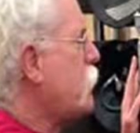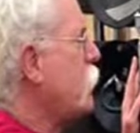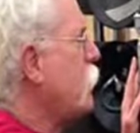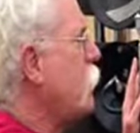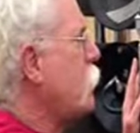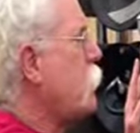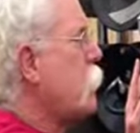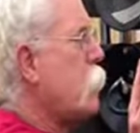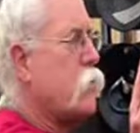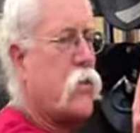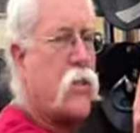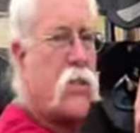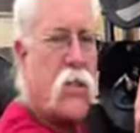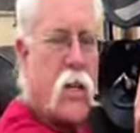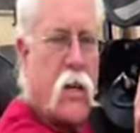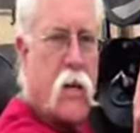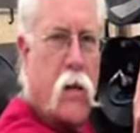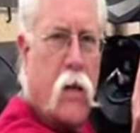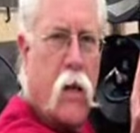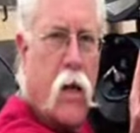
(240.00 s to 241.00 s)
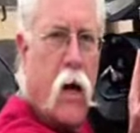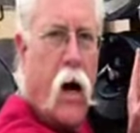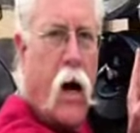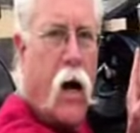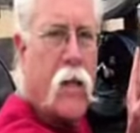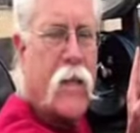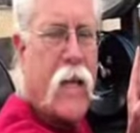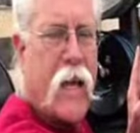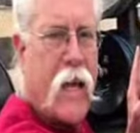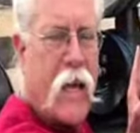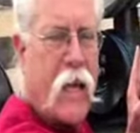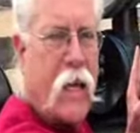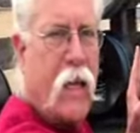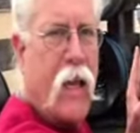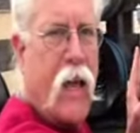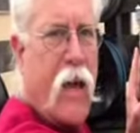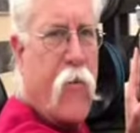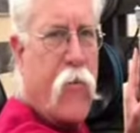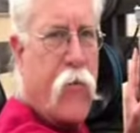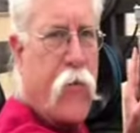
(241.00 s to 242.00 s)
silicone seal on the
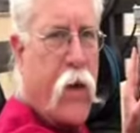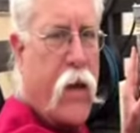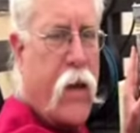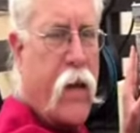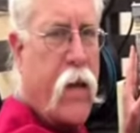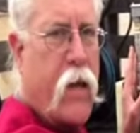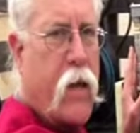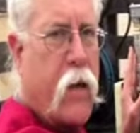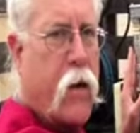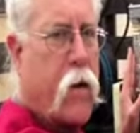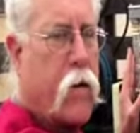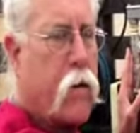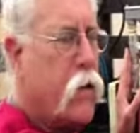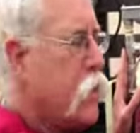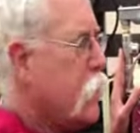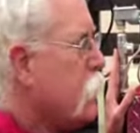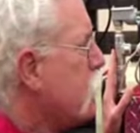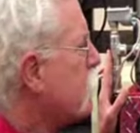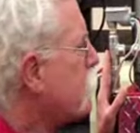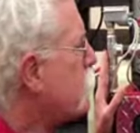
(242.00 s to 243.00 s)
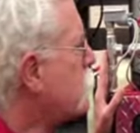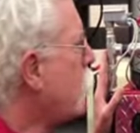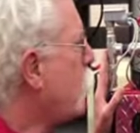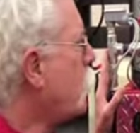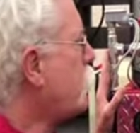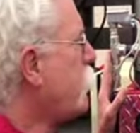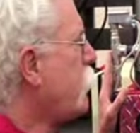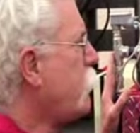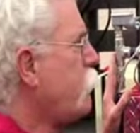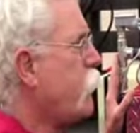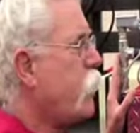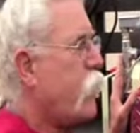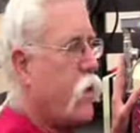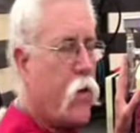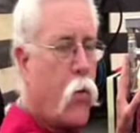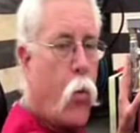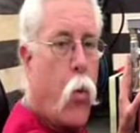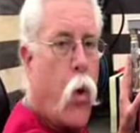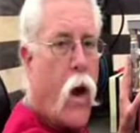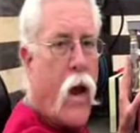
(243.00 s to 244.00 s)
inlet fitting here so that
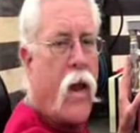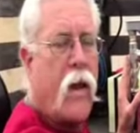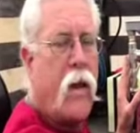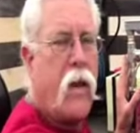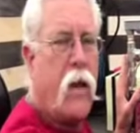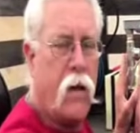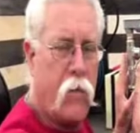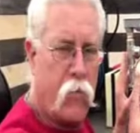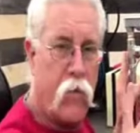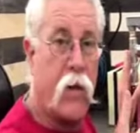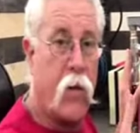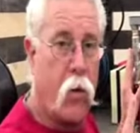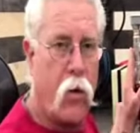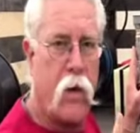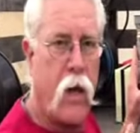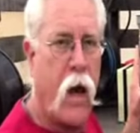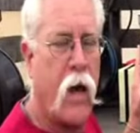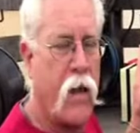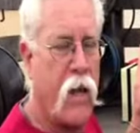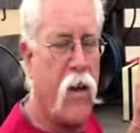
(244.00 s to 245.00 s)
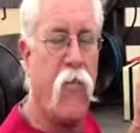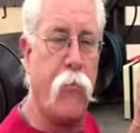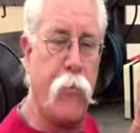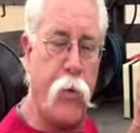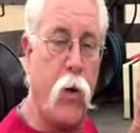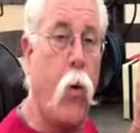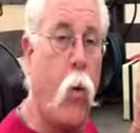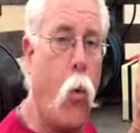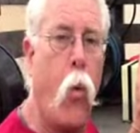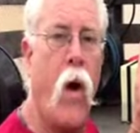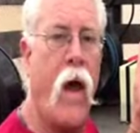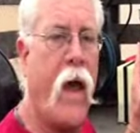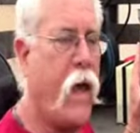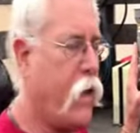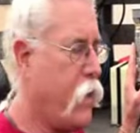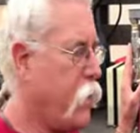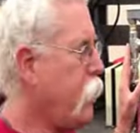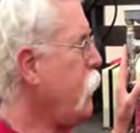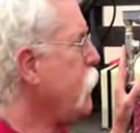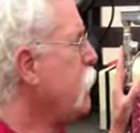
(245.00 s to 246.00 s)
when, not if, but
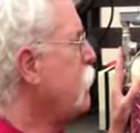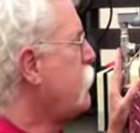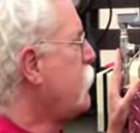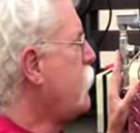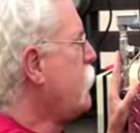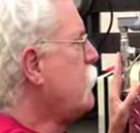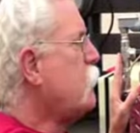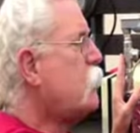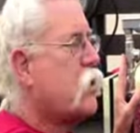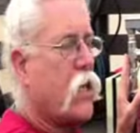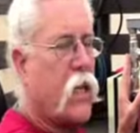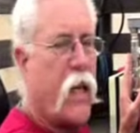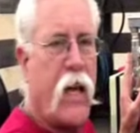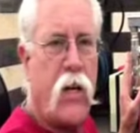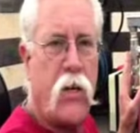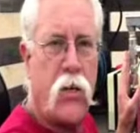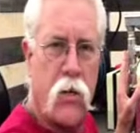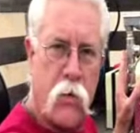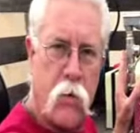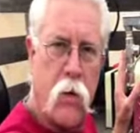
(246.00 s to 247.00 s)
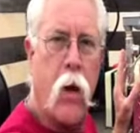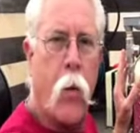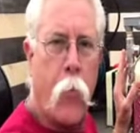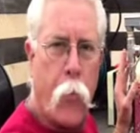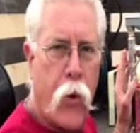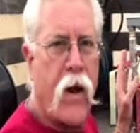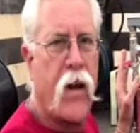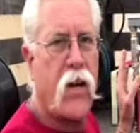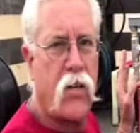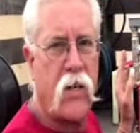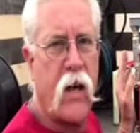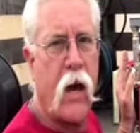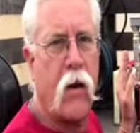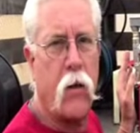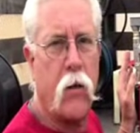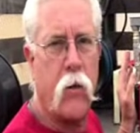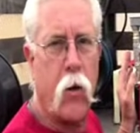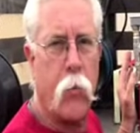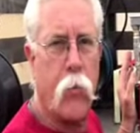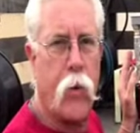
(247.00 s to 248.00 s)
when the insulation breaks
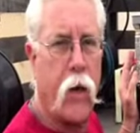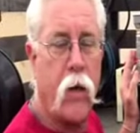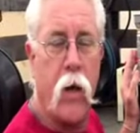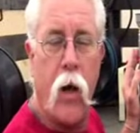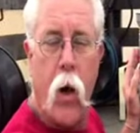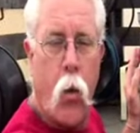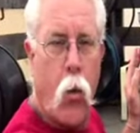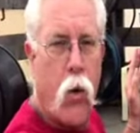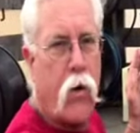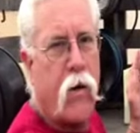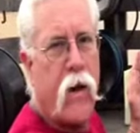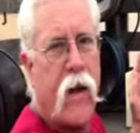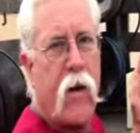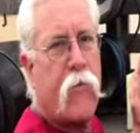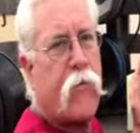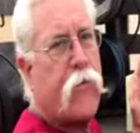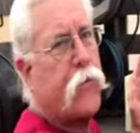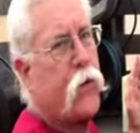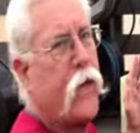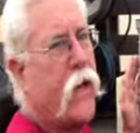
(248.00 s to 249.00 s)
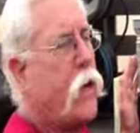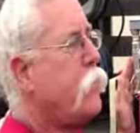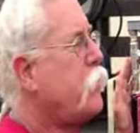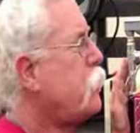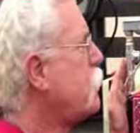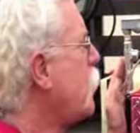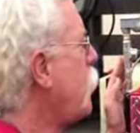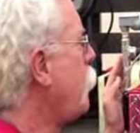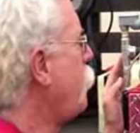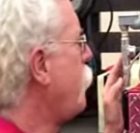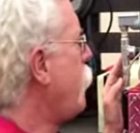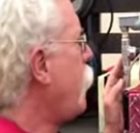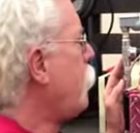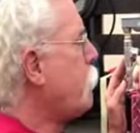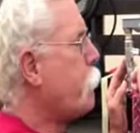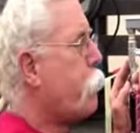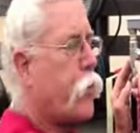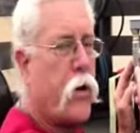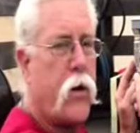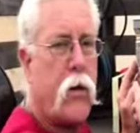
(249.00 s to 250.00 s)
down a little bit, we don't have flames coming
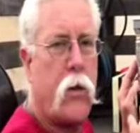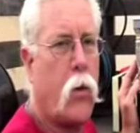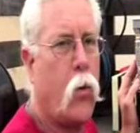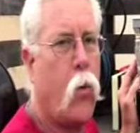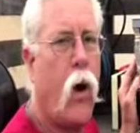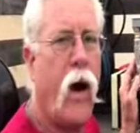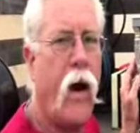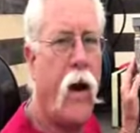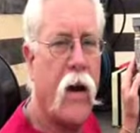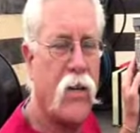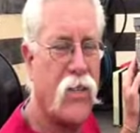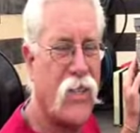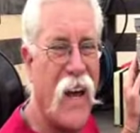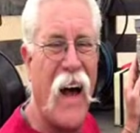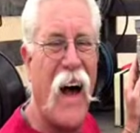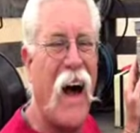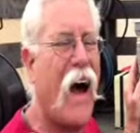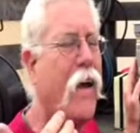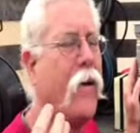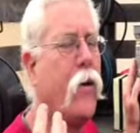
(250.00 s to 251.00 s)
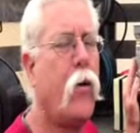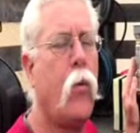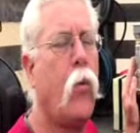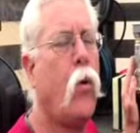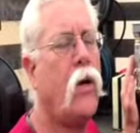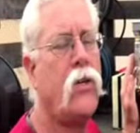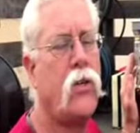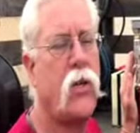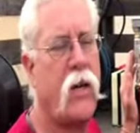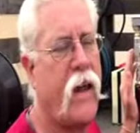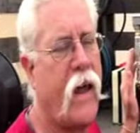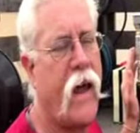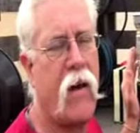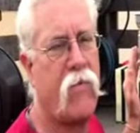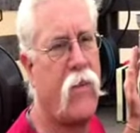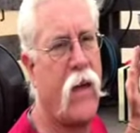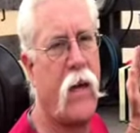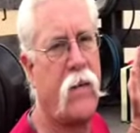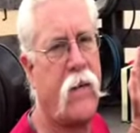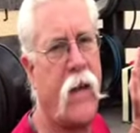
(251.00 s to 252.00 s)
out burning the wires. I don't want you to
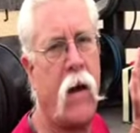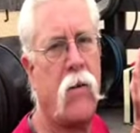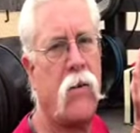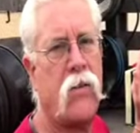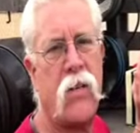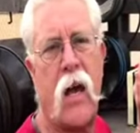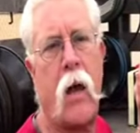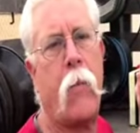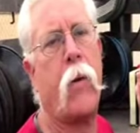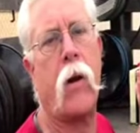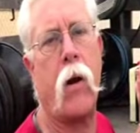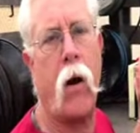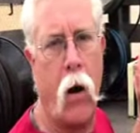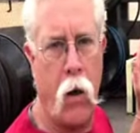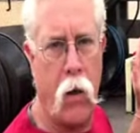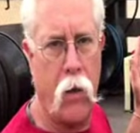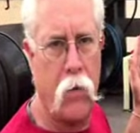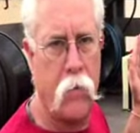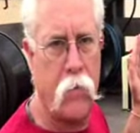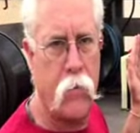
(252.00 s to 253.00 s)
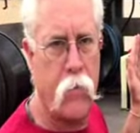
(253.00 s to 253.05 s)
have that downtime at all.